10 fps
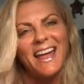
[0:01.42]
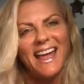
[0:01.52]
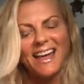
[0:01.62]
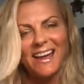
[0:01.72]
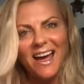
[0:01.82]

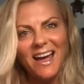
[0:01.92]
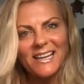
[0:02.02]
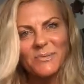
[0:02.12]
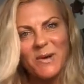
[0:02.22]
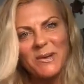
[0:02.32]
Hey
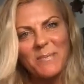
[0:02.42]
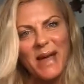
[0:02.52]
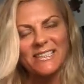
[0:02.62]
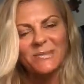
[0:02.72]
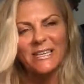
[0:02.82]
guys, welcome
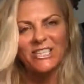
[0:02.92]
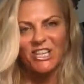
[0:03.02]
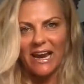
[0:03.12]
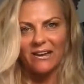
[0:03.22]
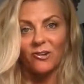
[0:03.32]
back to my
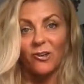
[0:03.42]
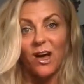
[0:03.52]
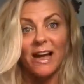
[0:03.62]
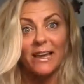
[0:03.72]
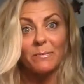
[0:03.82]
channel.
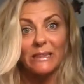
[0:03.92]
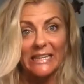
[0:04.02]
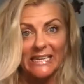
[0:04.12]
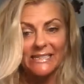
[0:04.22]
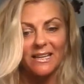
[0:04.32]
I am
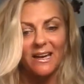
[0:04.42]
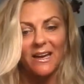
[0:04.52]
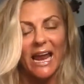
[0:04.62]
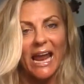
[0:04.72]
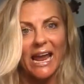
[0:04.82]

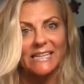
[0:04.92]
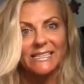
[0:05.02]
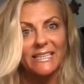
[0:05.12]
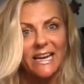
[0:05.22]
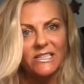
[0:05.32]
Lisa and
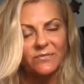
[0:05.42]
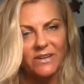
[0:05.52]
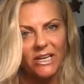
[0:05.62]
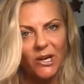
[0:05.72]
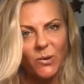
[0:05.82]
today's
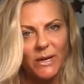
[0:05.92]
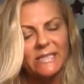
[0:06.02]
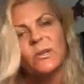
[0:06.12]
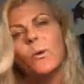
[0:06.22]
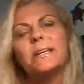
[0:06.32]
video
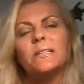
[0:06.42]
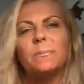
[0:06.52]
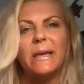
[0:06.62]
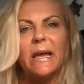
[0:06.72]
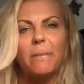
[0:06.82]
is going to
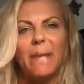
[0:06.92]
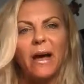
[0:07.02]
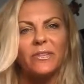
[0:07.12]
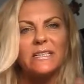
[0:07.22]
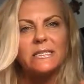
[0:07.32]
be
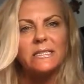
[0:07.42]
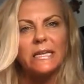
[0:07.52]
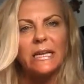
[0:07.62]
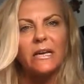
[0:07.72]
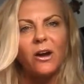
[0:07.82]
about the
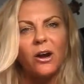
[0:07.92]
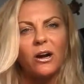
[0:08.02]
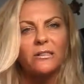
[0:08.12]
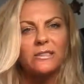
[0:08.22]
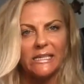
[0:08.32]

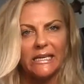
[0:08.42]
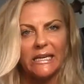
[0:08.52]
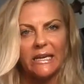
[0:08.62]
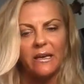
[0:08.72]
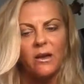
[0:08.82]

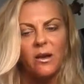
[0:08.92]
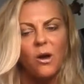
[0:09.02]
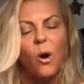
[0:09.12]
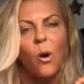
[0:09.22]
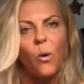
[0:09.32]
ZRT
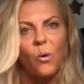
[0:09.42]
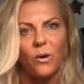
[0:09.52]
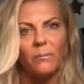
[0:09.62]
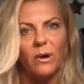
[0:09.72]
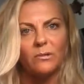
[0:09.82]

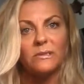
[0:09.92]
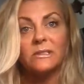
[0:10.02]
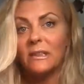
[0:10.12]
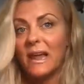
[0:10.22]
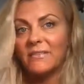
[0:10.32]
hormone
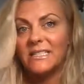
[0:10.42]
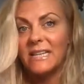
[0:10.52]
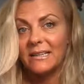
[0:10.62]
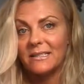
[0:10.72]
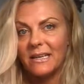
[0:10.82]
saliva
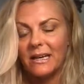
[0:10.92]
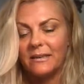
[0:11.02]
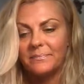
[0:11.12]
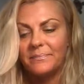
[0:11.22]
test kit.